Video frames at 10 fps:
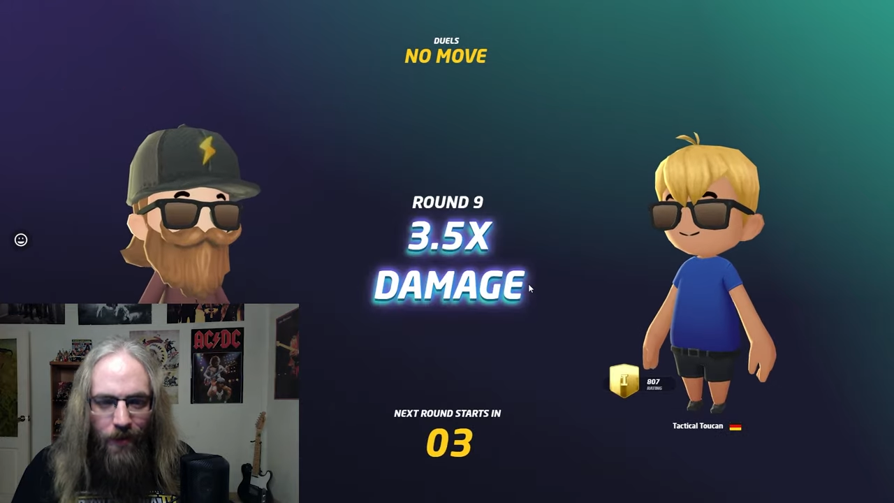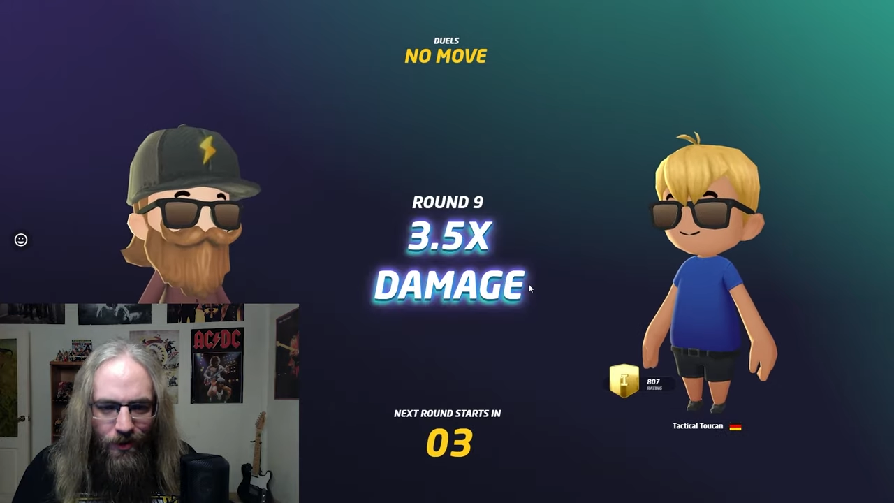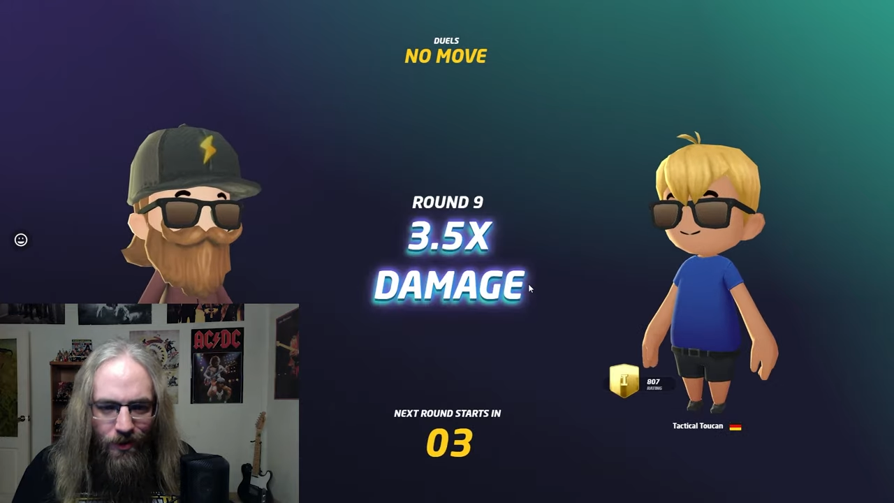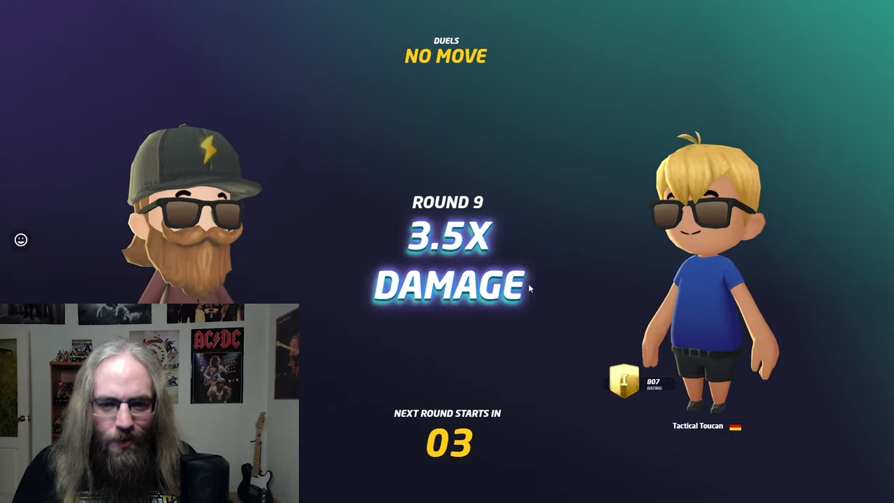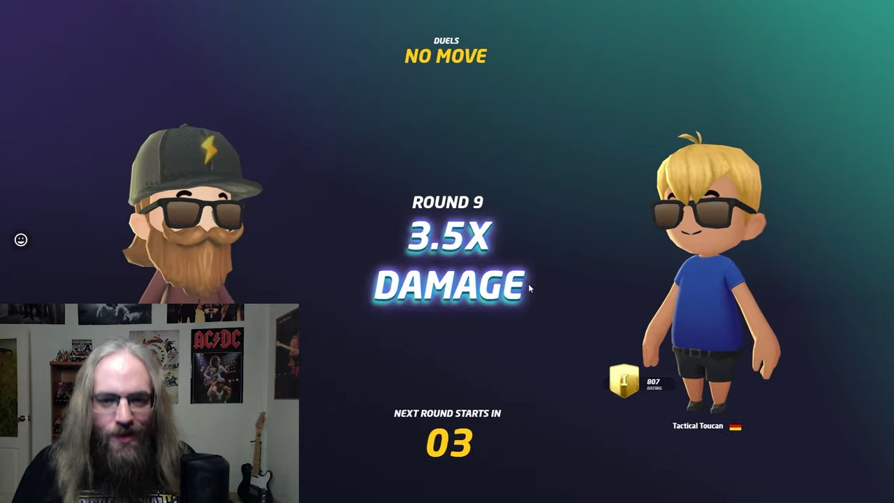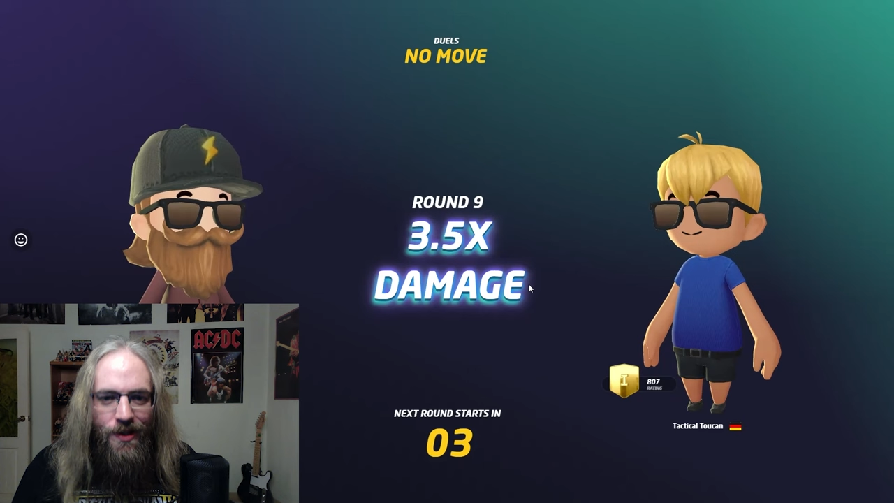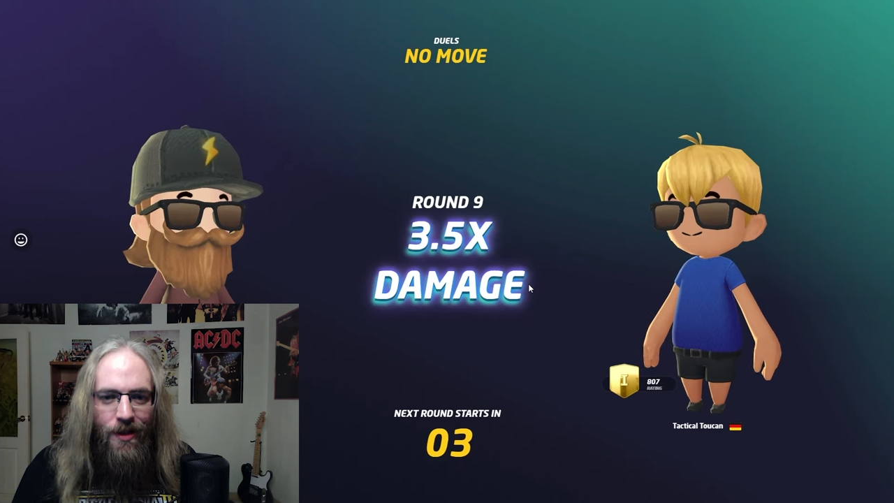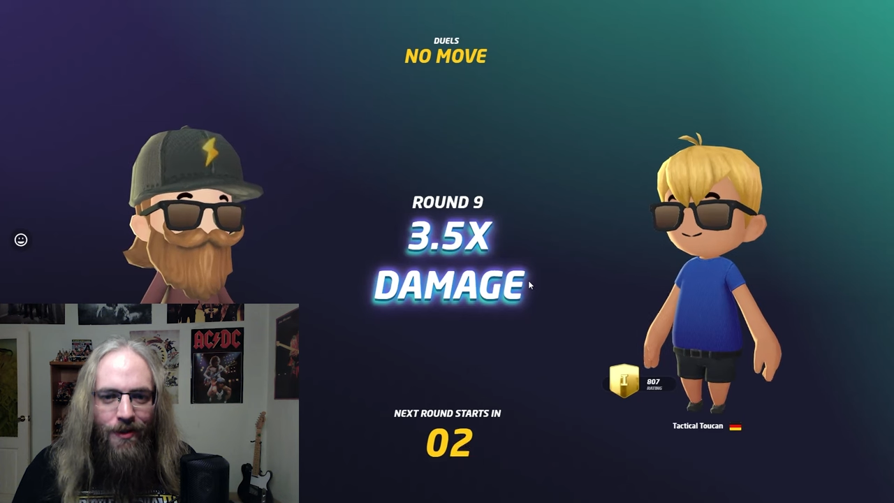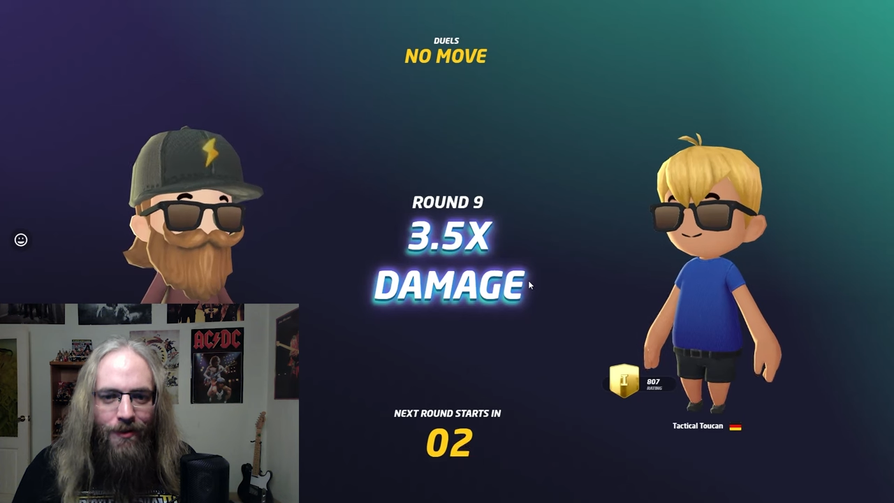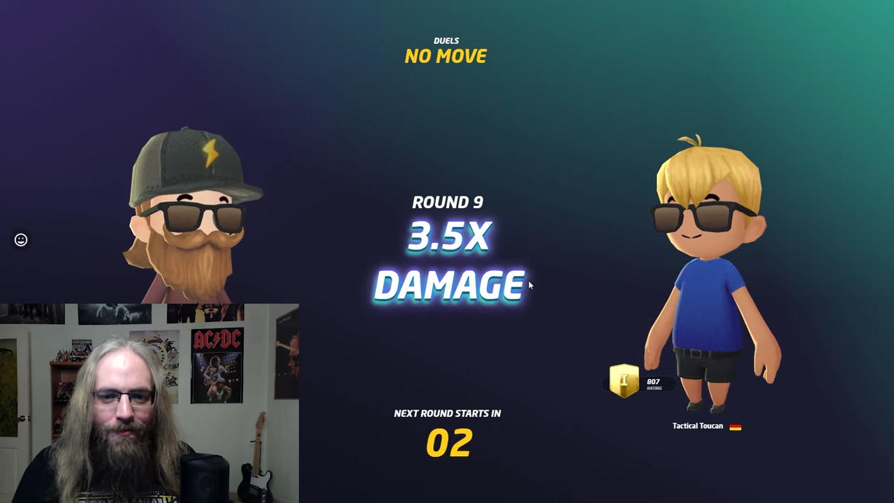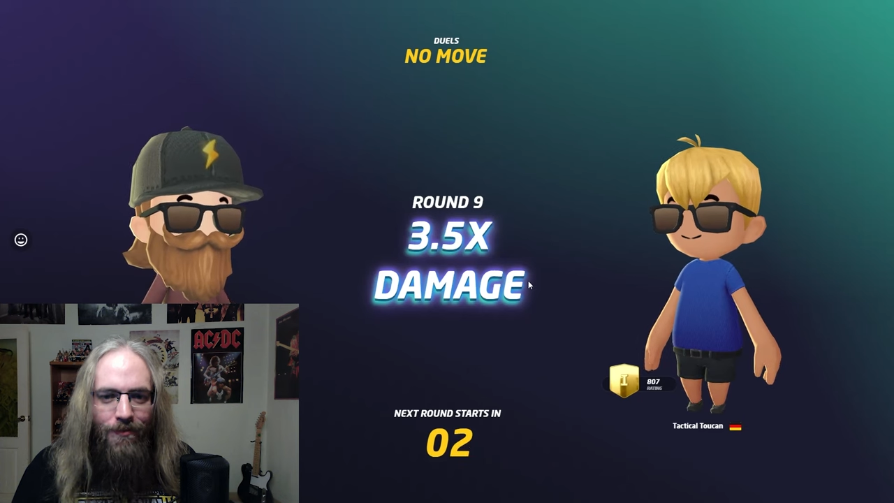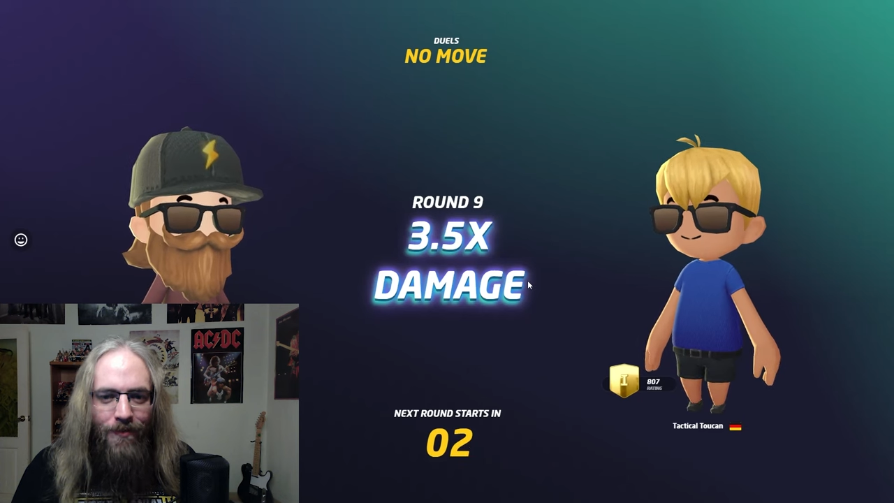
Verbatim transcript: Interesting.